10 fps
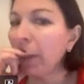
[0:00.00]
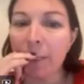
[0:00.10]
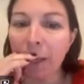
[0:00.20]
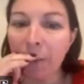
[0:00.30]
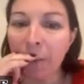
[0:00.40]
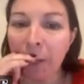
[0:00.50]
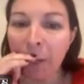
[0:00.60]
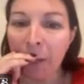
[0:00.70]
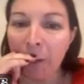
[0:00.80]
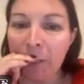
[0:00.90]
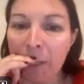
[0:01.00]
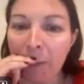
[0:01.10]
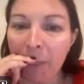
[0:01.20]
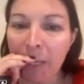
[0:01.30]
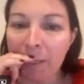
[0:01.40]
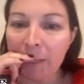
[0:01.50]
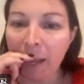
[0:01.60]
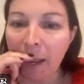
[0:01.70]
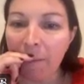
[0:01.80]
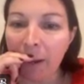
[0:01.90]
So Something
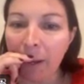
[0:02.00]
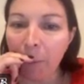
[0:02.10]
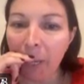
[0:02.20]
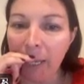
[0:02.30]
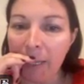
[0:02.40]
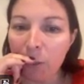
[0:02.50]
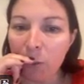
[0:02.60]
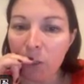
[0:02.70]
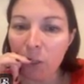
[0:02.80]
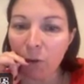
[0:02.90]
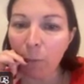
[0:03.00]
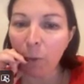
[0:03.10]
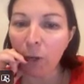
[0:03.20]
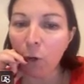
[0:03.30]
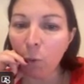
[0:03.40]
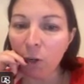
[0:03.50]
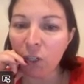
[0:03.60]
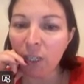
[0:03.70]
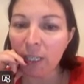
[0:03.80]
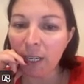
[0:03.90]
scary appears on screen when you're
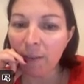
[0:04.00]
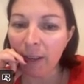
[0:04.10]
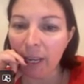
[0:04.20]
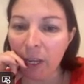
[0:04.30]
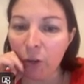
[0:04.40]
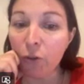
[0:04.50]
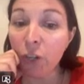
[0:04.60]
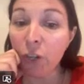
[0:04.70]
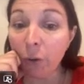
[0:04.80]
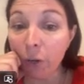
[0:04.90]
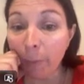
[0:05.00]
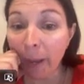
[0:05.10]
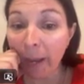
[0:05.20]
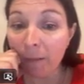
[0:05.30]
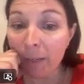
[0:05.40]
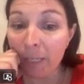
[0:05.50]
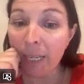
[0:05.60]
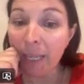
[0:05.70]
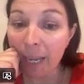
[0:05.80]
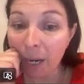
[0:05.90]
watching TV. You show your parent
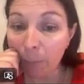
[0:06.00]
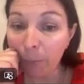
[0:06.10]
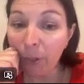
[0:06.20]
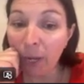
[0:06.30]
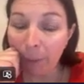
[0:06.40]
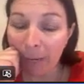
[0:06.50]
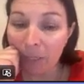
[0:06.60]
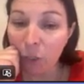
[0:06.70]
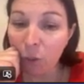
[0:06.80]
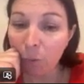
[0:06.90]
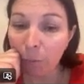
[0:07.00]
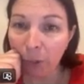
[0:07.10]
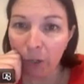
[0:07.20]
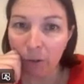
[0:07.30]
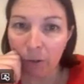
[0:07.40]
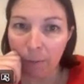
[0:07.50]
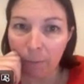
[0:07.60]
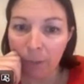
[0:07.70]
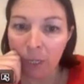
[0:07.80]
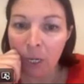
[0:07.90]
and they help you get back to your program.